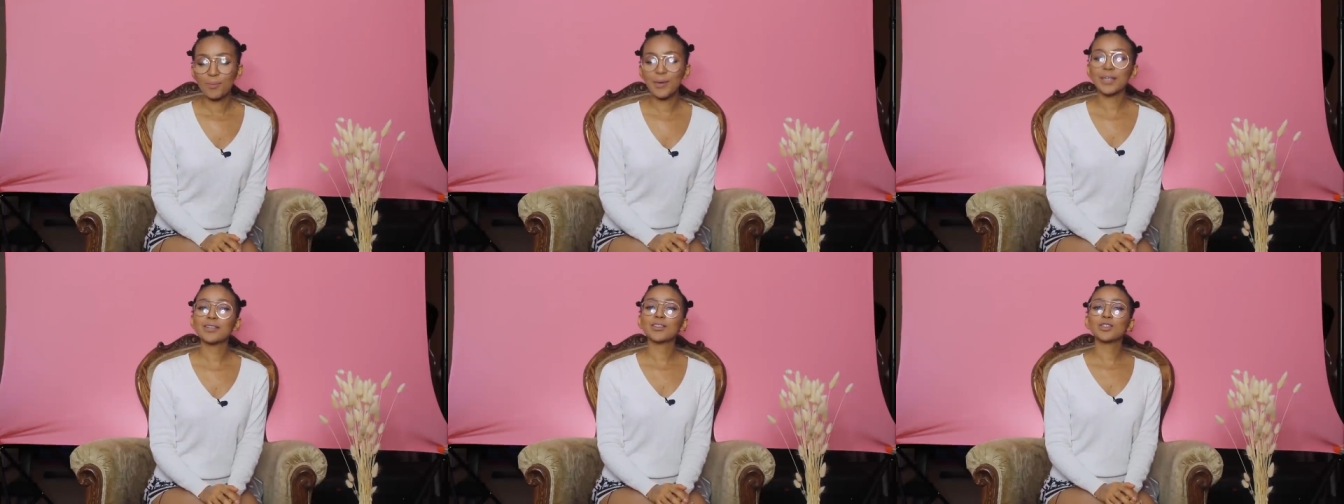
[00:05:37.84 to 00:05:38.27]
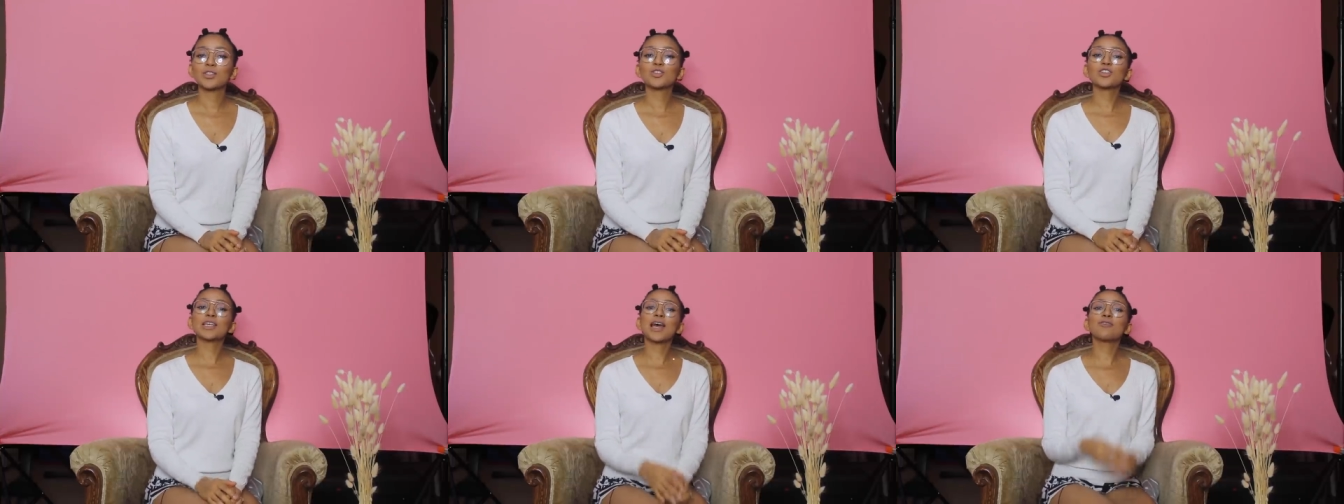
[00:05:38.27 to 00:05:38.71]
but you
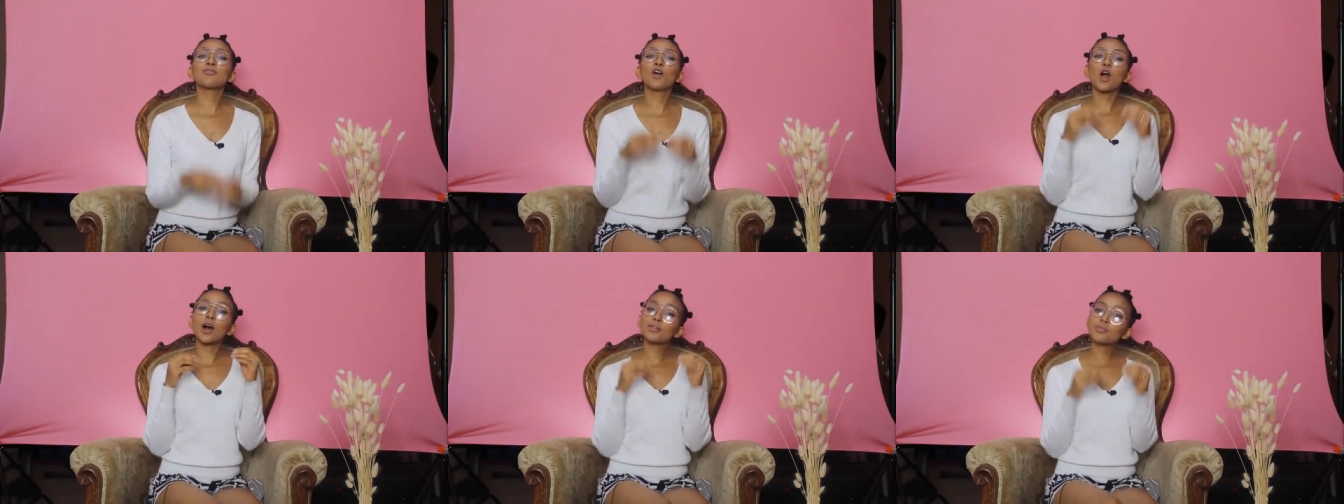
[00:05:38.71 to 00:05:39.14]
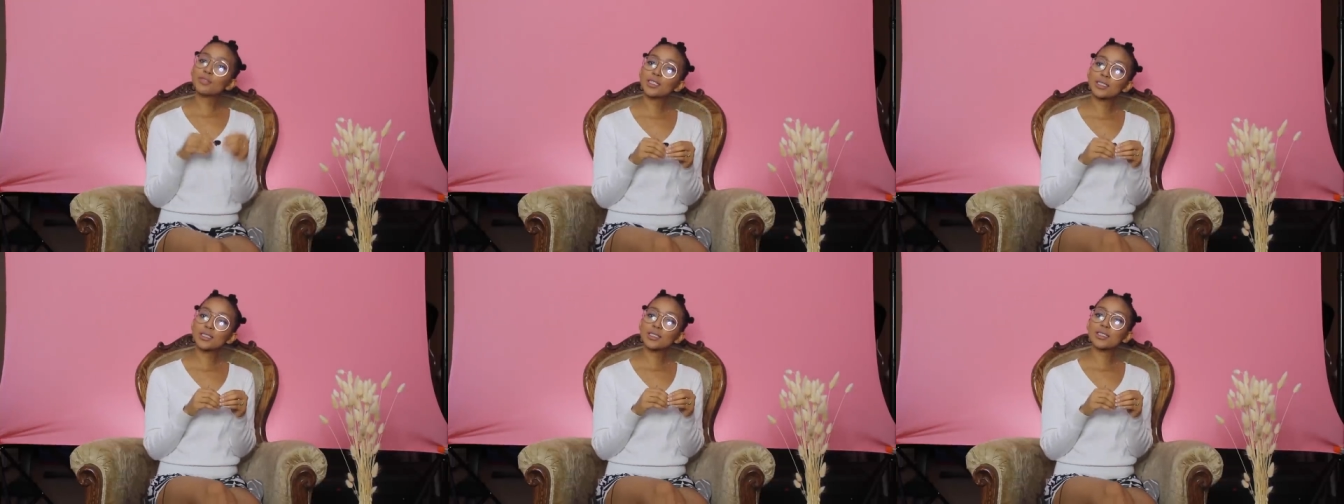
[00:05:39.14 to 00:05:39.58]
should have
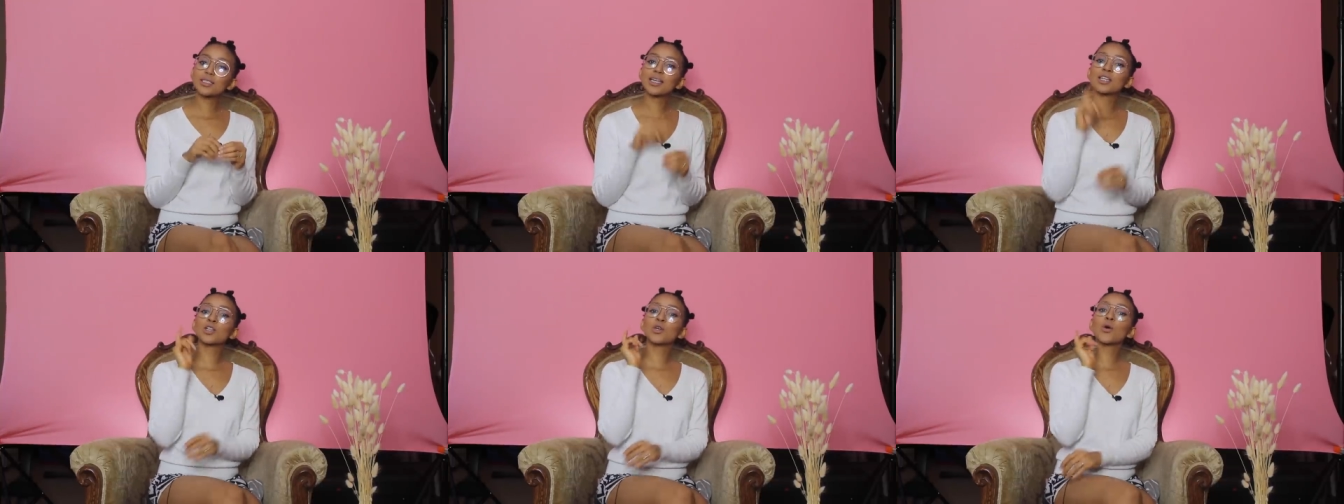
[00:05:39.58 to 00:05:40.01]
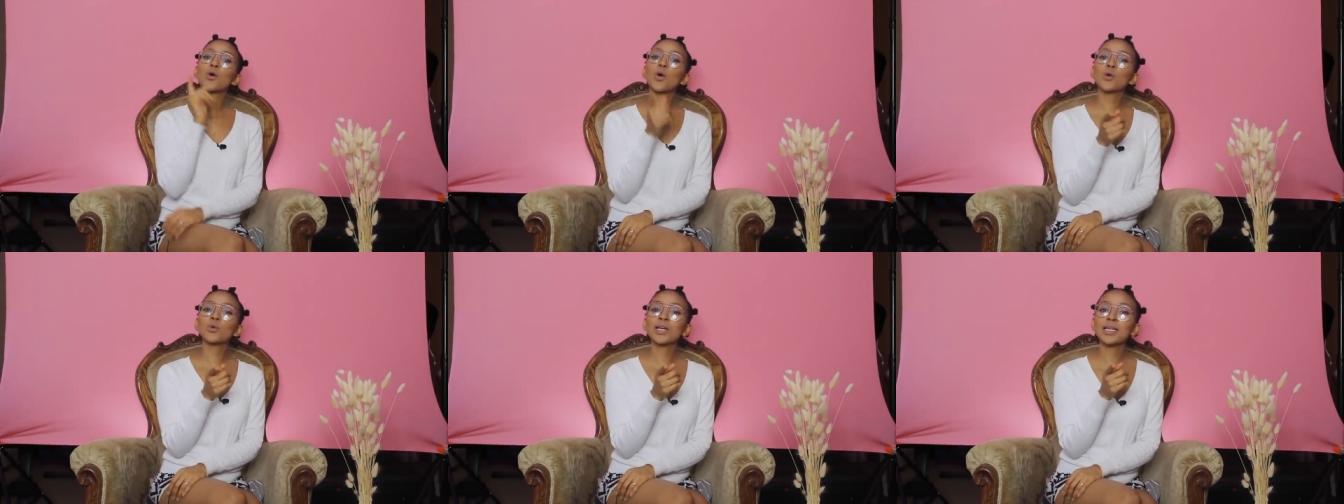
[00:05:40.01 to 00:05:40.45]
confidence in your
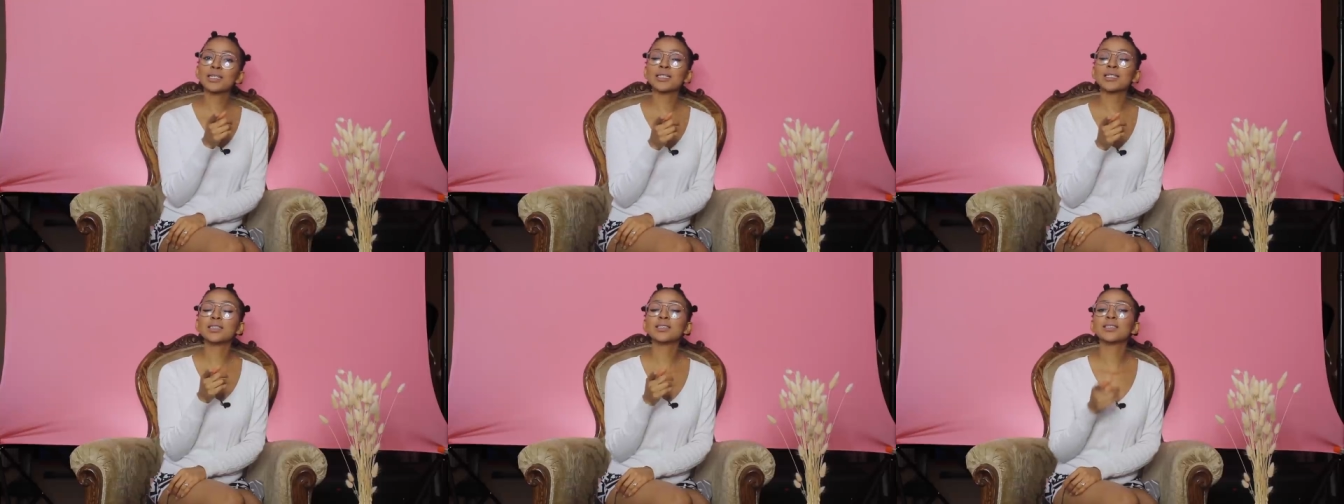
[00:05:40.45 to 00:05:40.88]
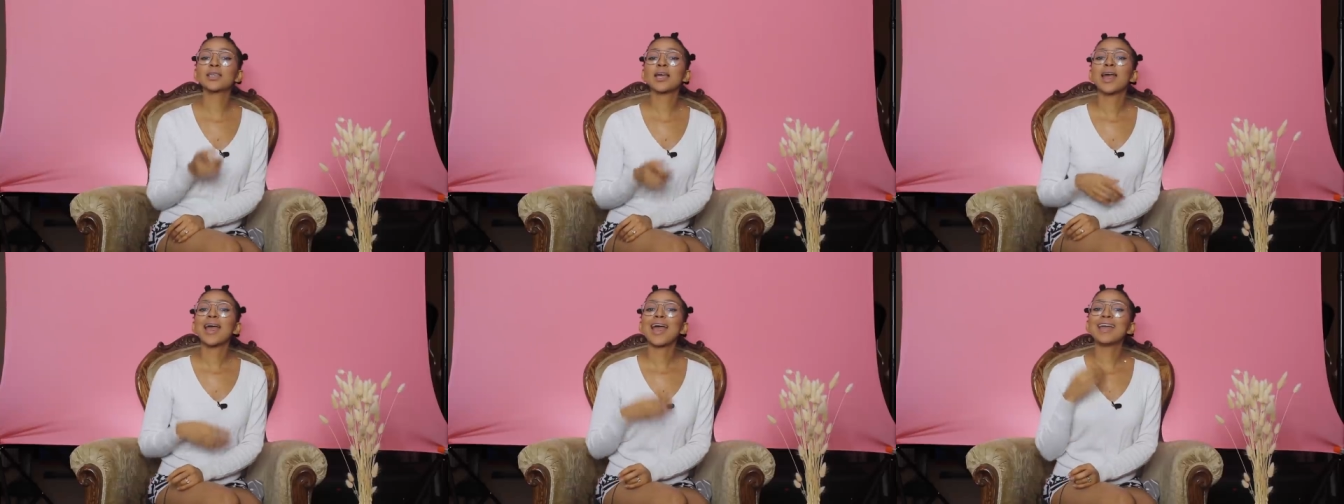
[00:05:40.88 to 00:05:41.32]
own ideas
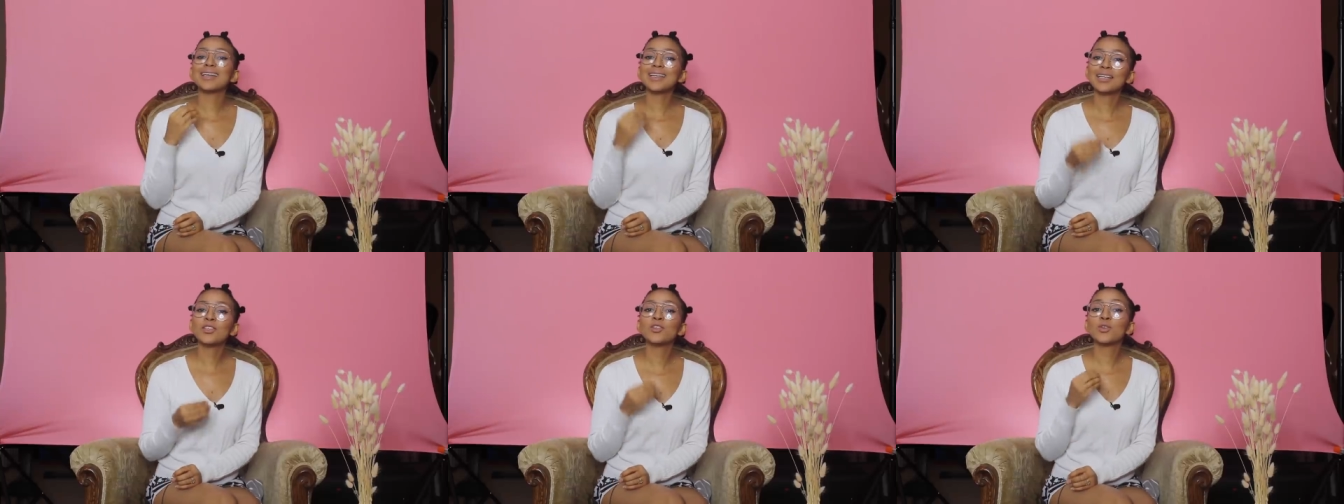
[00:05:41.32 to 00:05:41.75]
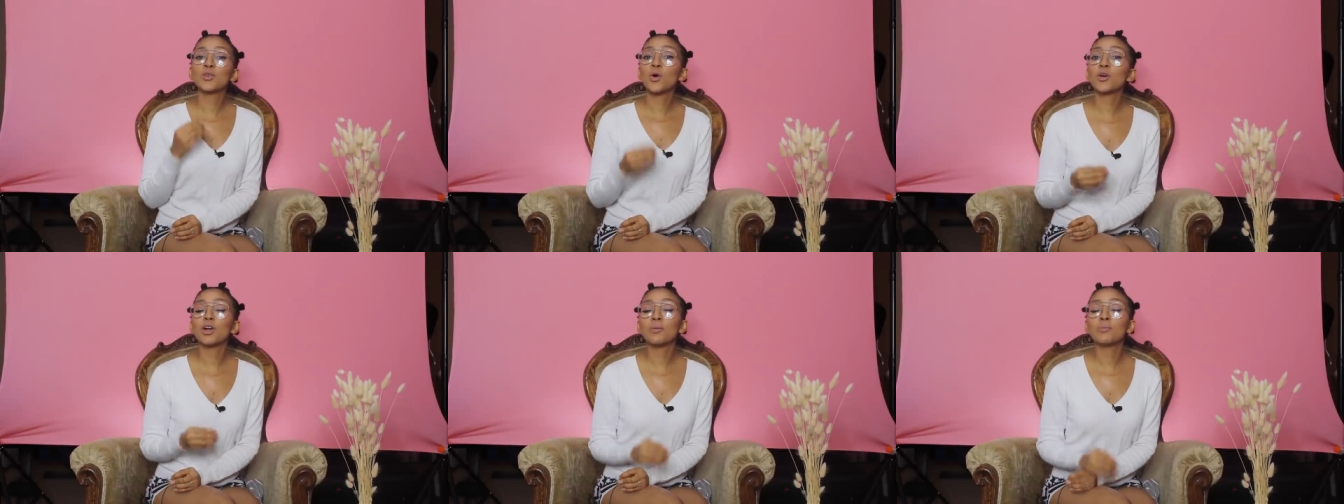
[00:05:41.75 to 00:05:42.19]
and in
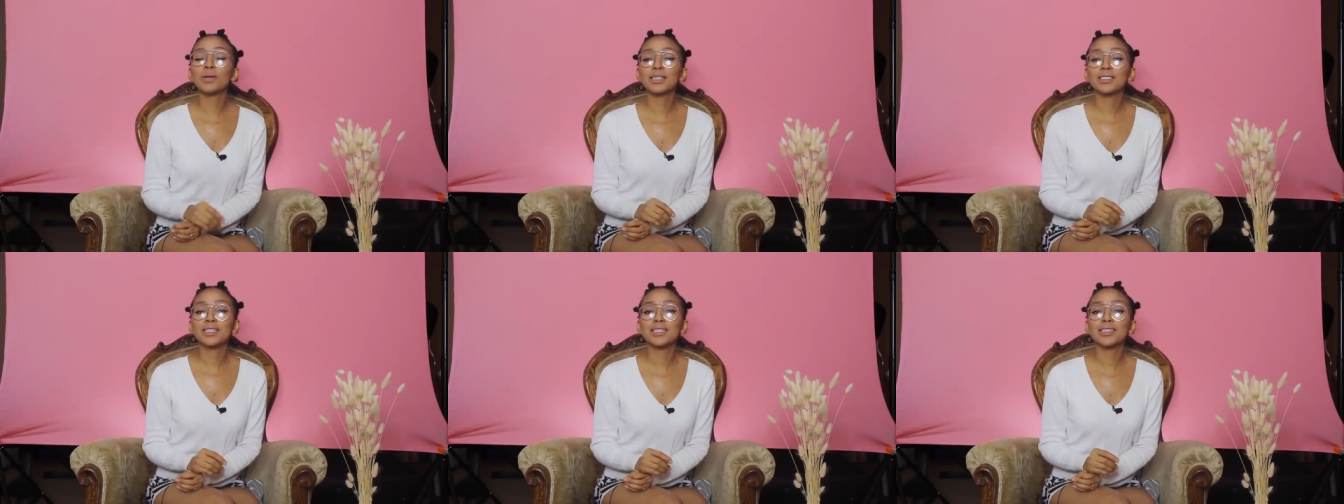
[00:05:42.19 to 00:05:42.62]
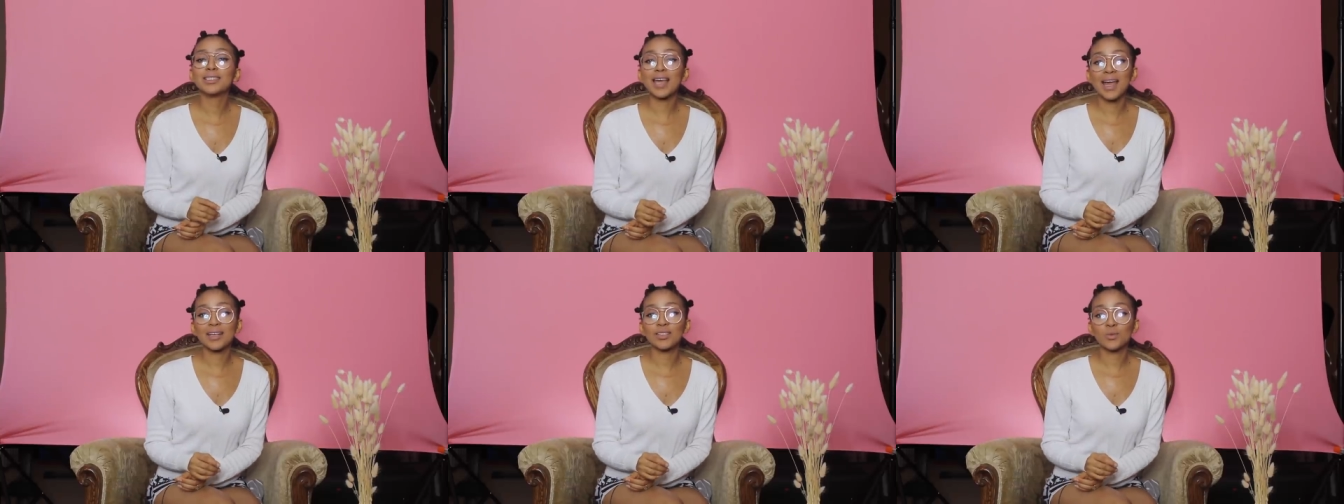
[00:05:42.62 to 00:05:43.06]
your
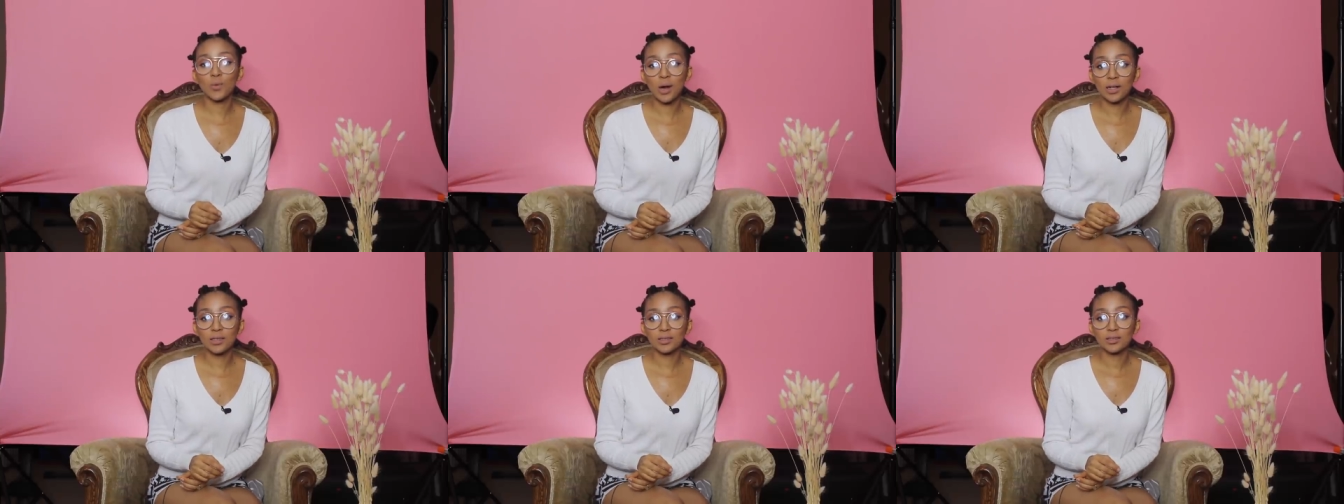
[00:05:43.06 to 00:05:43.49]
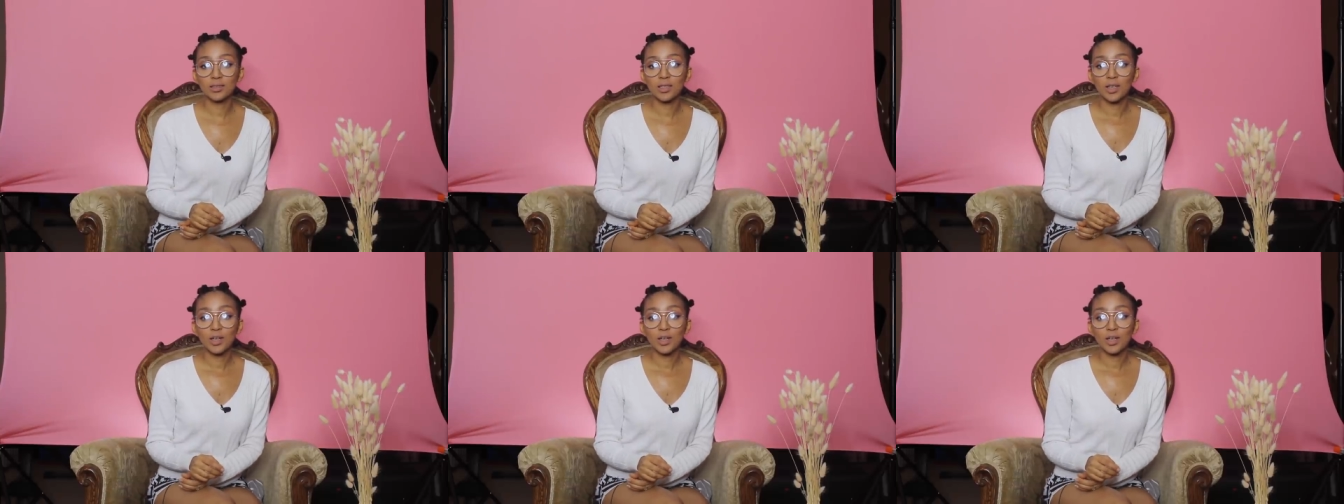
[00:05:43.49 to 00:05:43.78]
abilities as well.